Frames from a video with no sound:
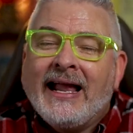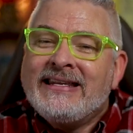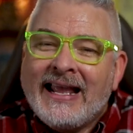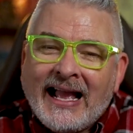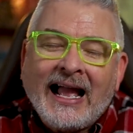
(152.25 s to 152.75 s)

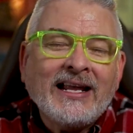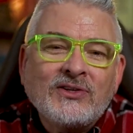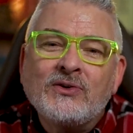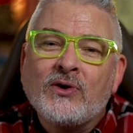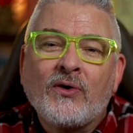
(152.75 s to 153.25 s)
And yeah, I
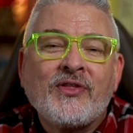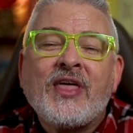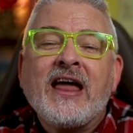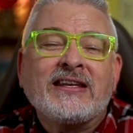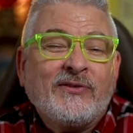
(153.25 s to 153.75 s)
do know that
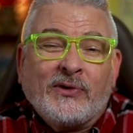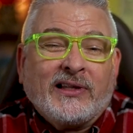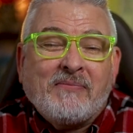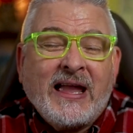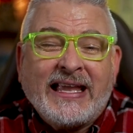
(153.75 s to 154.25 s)
that didn't
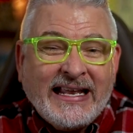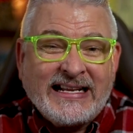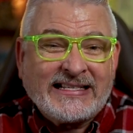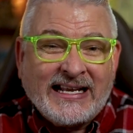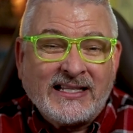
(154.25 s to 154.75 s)
really make
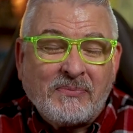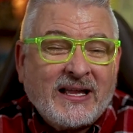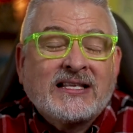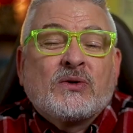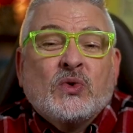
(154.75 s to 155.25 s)
any sense
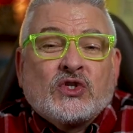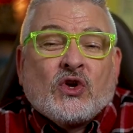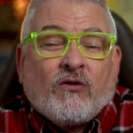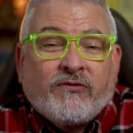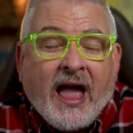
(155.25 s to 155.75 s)
because it was
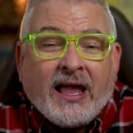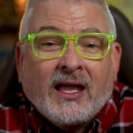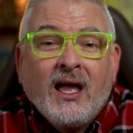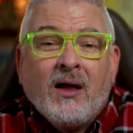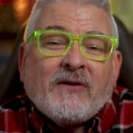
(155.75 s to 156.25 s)
so
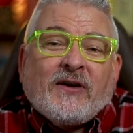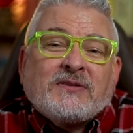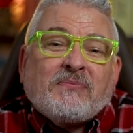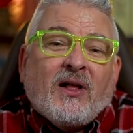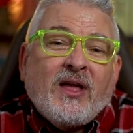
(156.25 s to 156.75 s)
vague. But if I
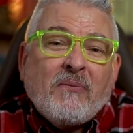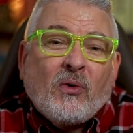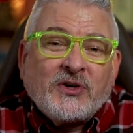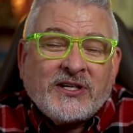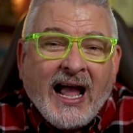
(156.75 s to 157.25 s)
spell that
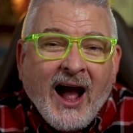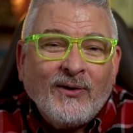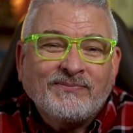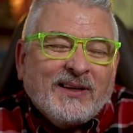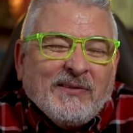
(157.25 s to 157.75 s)
portion
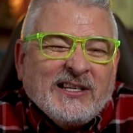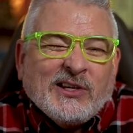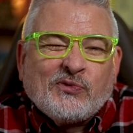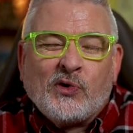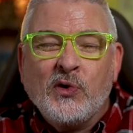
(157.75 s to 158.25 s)
out, I mean, it
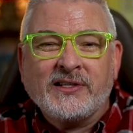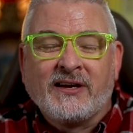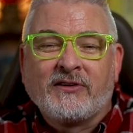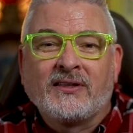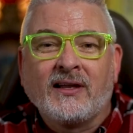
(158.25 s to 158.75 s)
just ruins
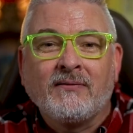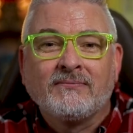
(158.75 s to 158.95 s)
everything.